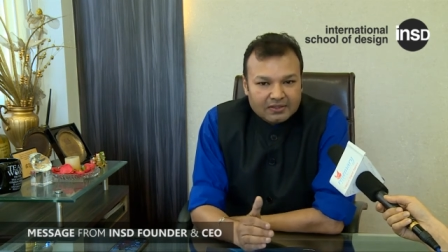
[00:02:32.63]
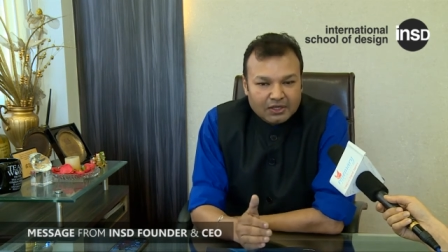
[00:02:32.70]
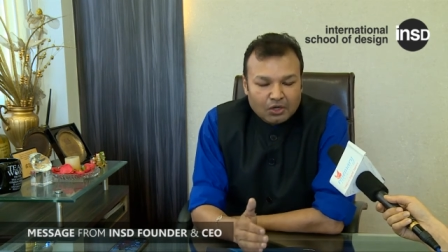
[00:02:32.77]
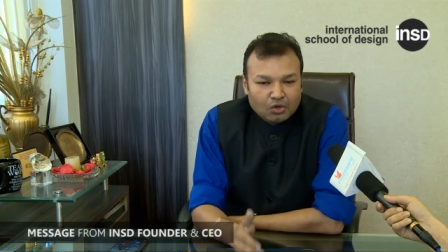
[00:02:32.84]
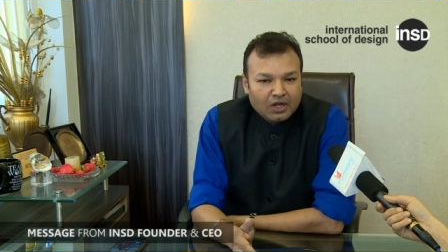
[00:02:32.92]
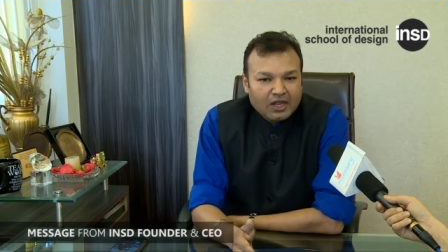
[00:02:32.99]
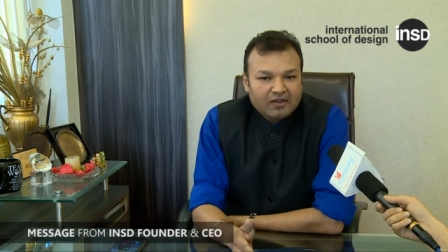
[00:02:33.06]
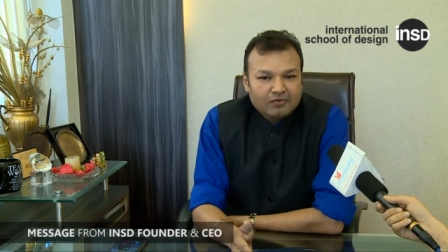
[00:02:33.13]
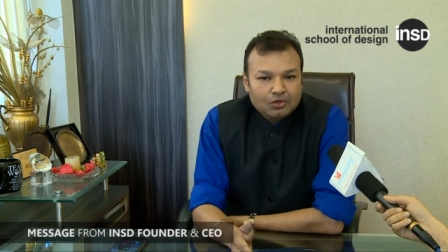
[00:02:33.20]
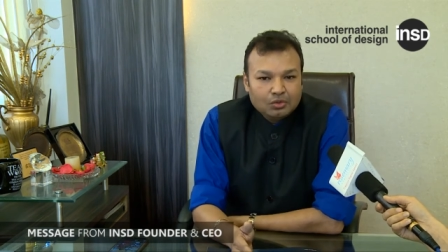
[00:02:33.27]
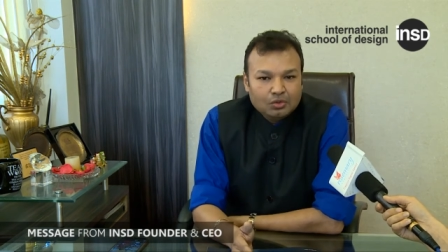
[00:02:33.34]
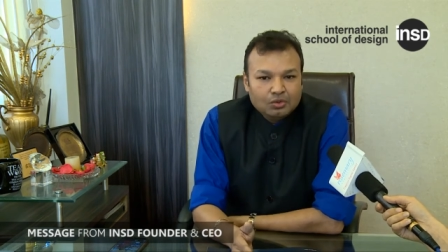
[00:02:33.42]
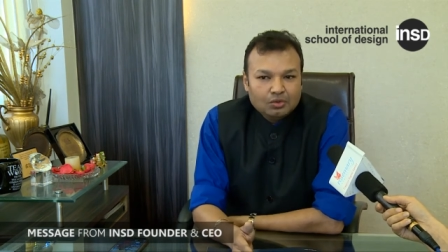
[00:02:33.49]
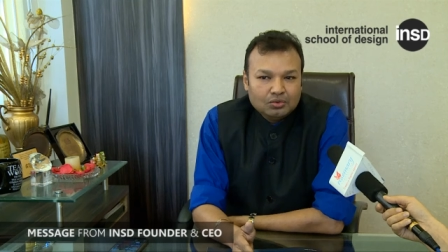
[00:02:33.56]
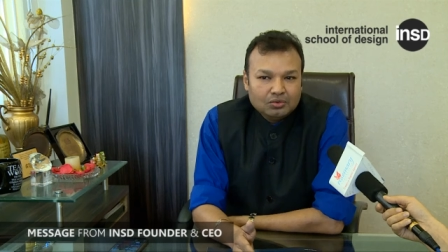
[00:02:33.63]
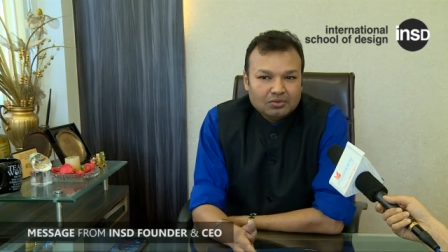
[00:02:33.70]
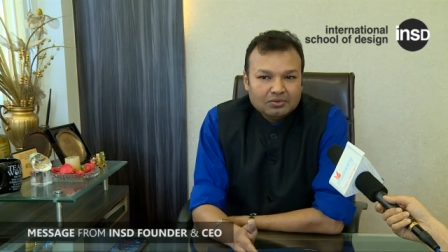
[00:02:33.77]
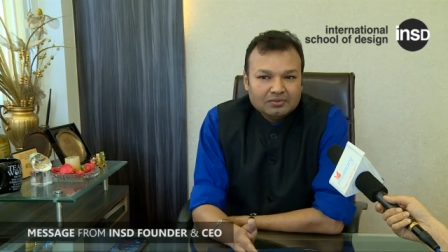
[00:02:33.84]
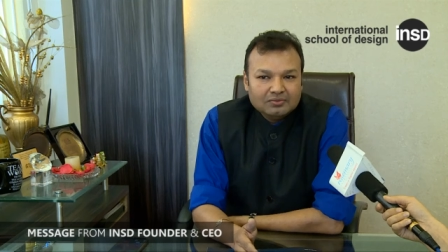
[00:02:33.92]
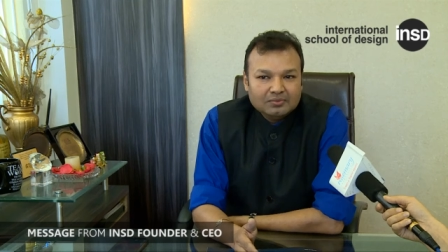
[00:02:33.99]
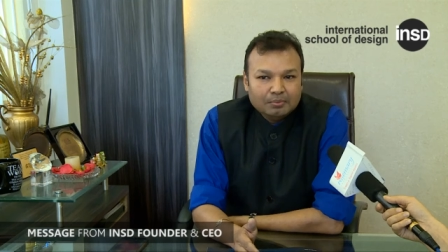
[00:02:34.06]
They don't have to
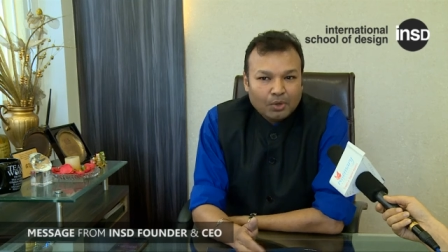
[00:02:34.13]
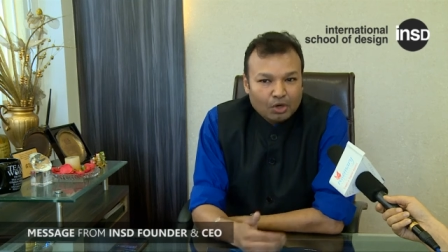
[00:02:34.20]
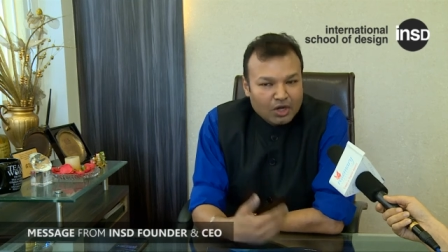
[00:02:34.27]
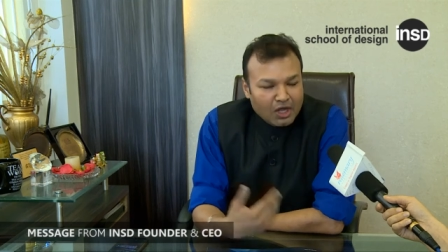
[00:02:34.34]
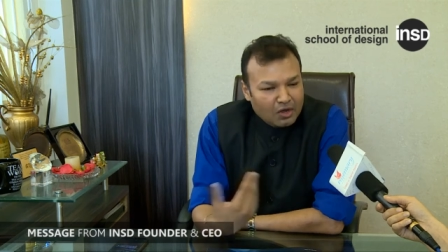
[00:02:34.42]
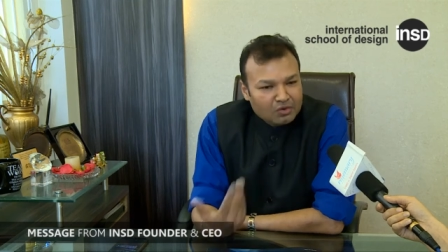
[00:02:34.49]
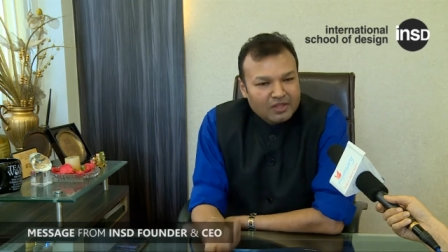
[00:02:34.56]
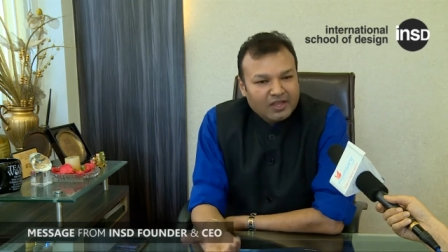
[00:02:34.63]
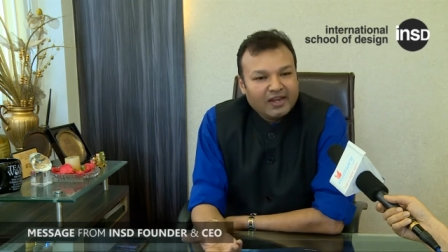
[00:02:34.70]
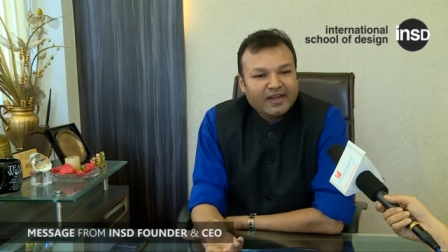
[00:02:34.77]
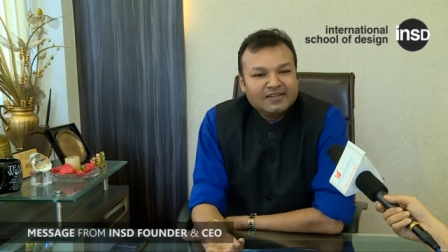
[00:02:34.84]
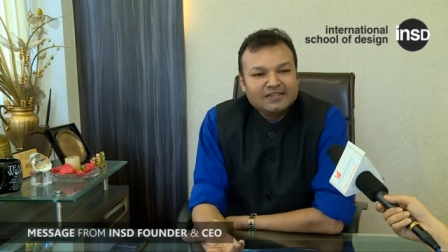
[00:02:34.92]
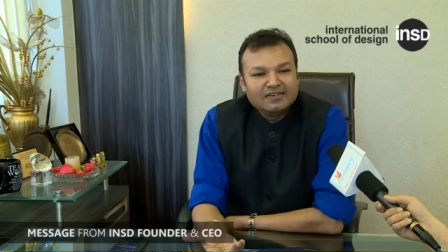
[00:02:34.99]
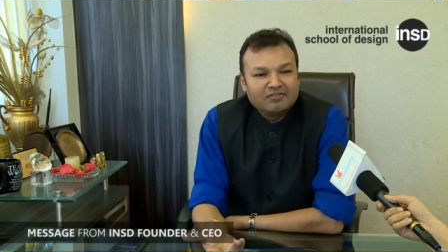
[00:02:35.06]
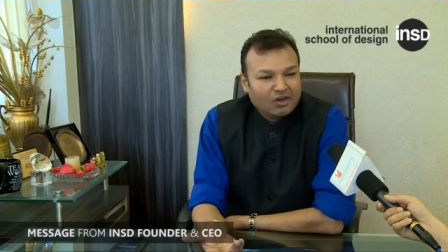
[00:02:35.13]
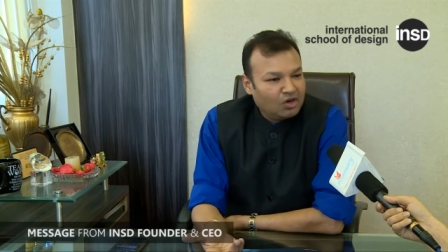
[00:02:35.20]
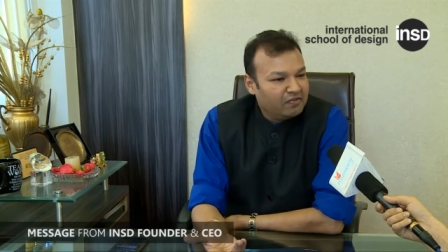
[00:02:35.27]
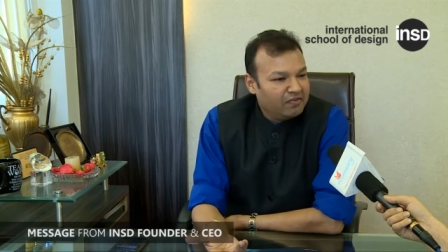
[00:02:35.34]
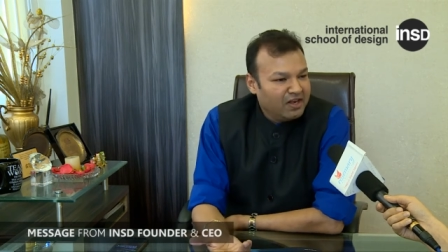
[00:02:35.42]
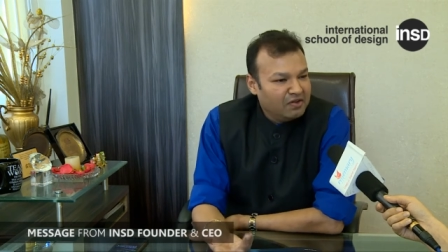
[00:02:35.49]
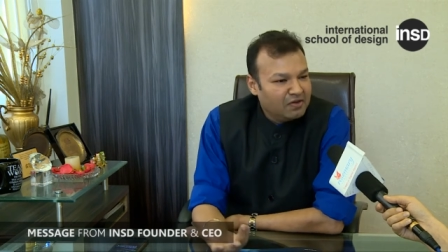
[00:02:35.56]
bow down their heads in
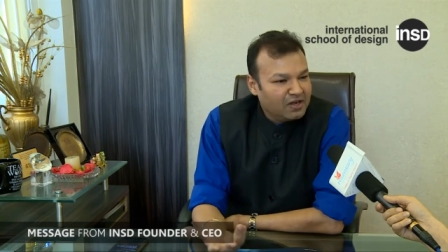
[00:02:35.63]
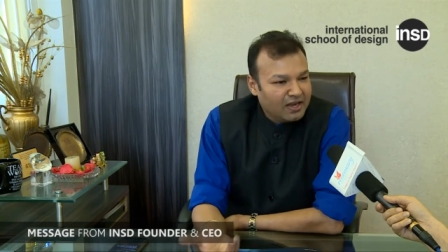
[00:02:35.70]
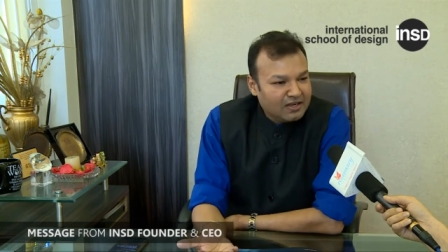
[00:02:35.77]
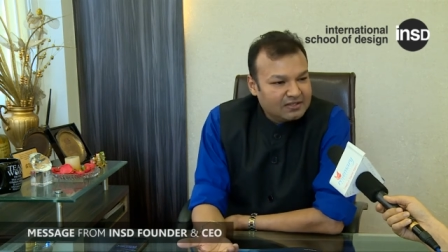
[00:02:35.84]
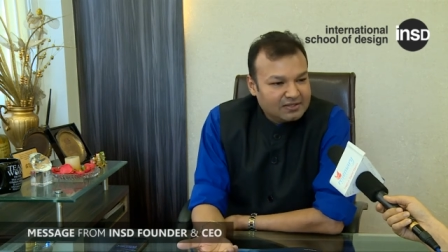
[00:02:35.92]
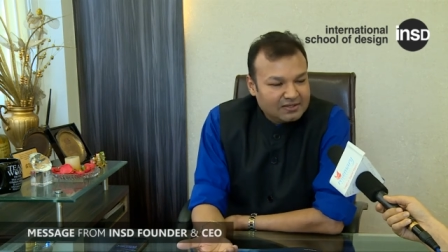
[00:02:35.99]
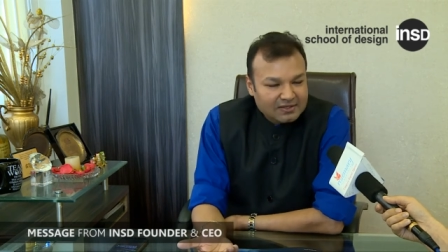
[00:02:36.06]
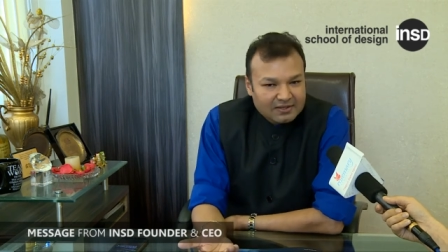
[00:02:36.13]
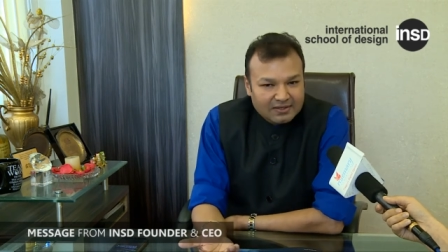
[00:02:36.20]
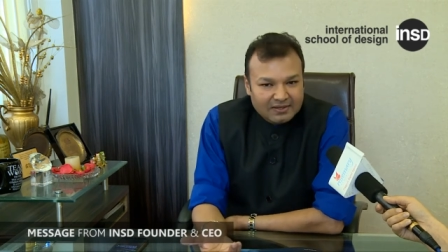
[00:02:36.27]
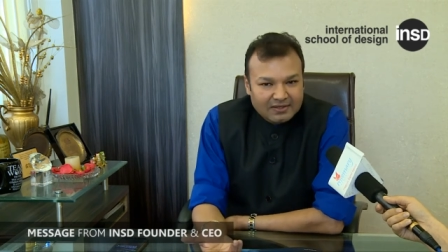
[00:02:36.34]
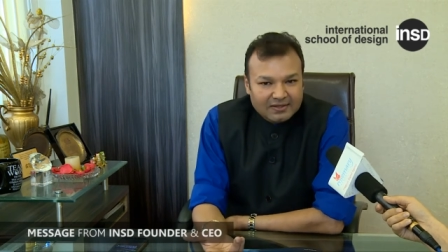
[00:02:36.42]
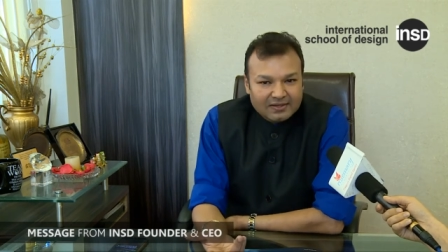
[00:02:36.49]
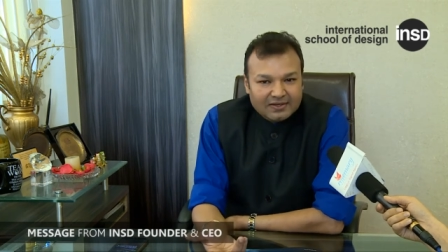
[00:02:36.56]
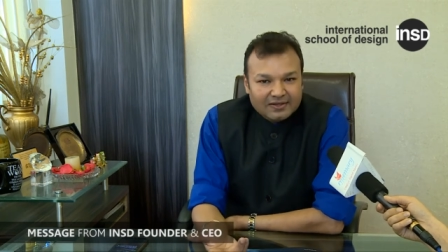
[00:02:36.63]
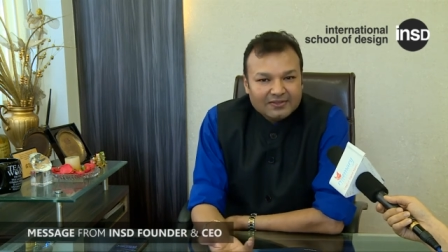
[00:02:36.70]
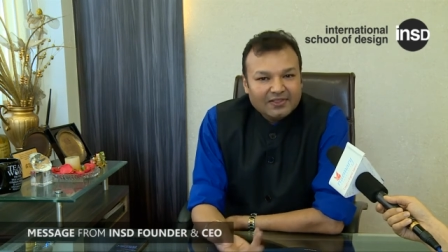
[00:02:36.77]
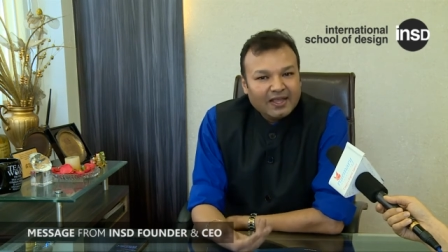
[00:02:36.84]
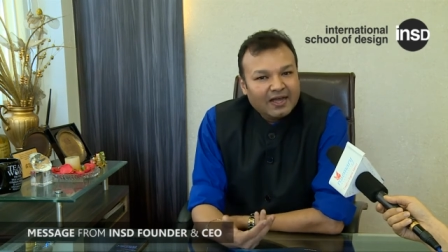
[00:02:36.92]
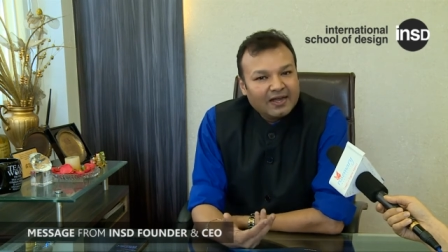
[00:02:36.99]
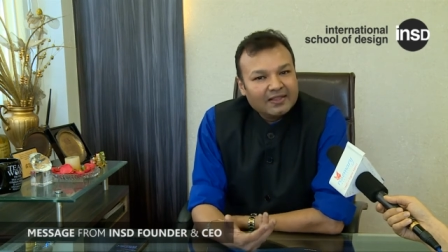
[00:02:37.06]
front of anyone else.
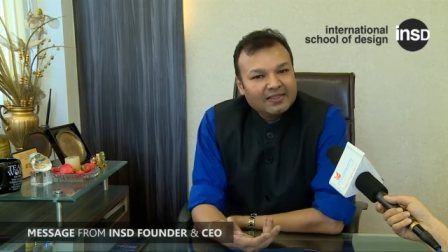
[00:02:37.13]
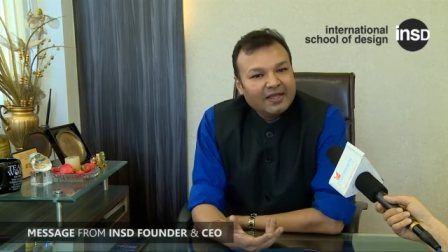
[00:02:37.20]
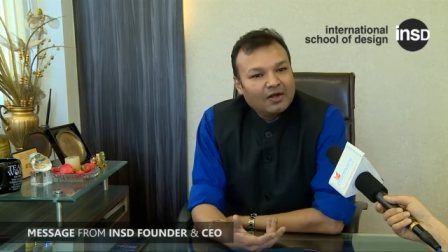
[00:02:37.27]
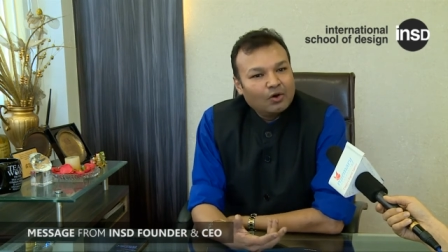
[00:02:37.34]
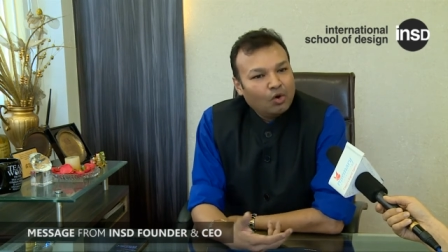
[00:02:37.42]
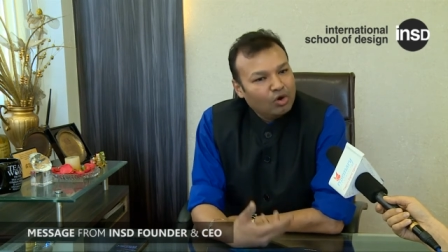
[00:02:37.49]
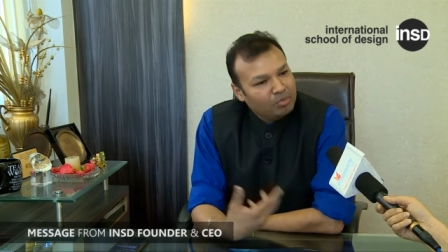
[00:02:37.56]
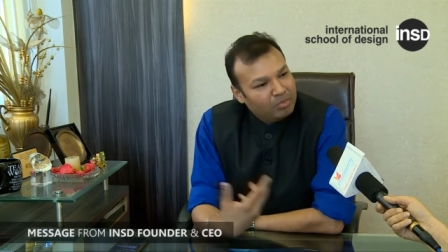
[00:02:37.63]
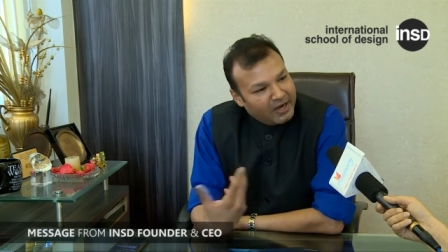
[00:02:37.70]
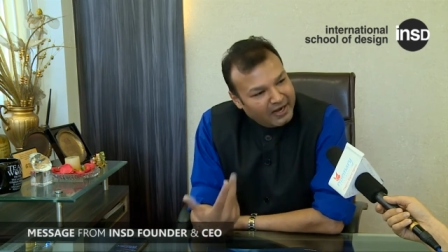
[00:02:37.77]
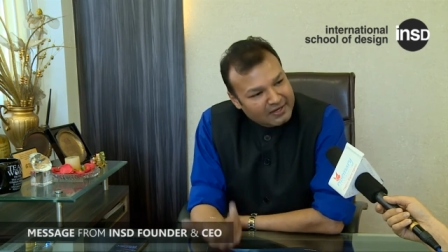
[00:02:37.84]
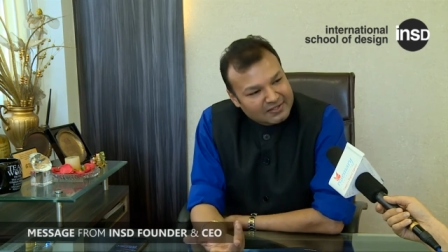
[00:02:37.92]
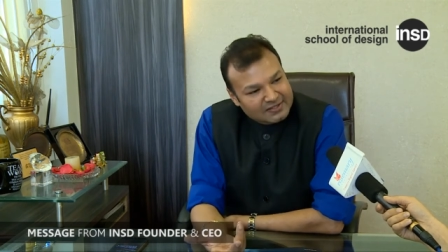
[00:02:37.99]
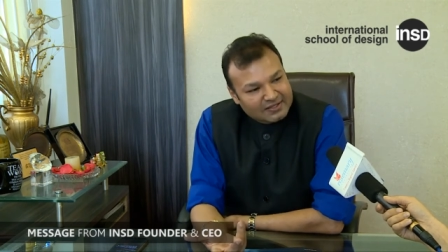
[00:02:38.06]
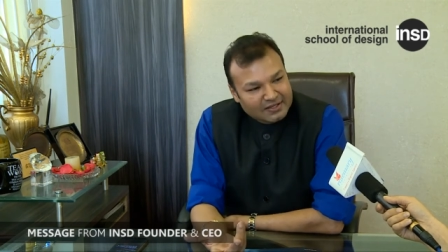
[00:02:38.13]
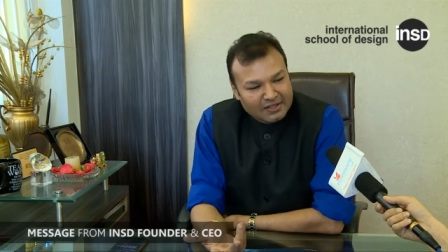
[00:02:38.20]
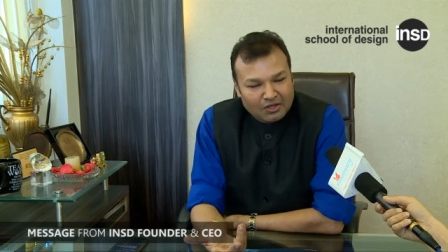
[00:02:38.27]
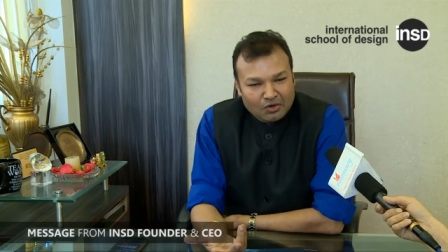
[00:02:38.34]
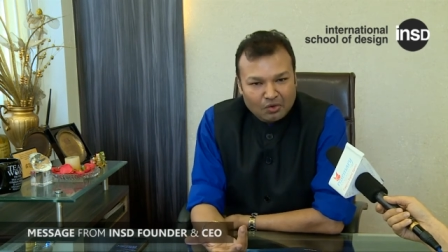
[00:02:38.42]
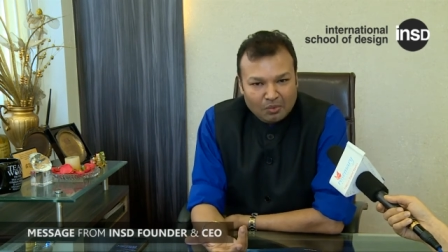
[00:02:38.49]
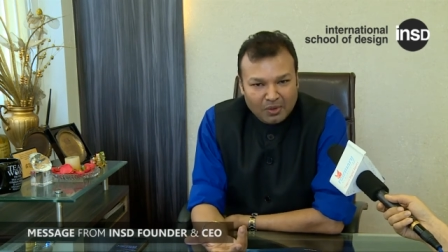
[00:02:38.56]
They are their own brands in
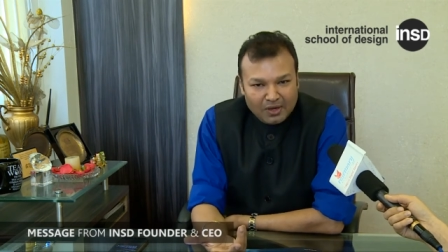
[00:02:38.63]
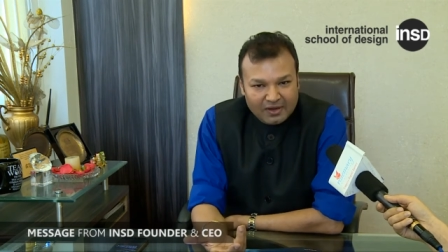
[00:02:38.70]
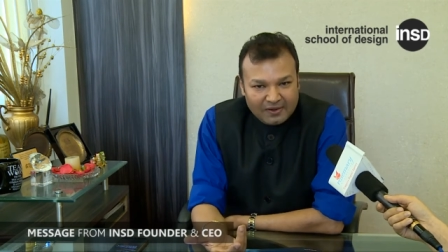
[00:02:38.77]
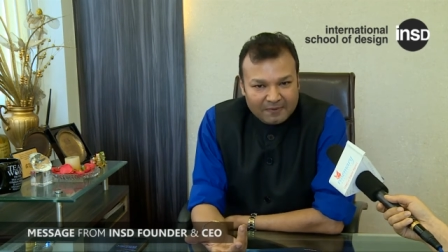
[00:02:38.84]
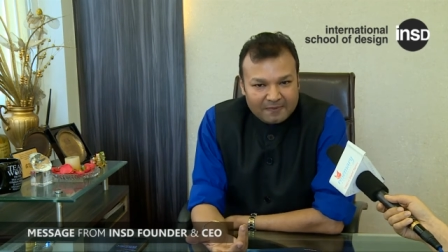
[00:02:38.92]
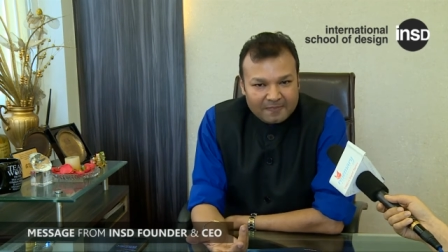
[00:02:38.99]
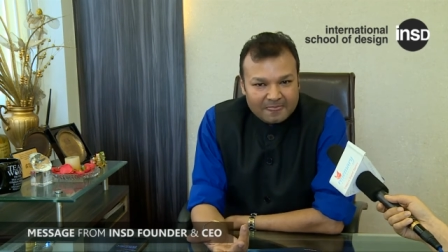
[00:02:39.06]
their own way.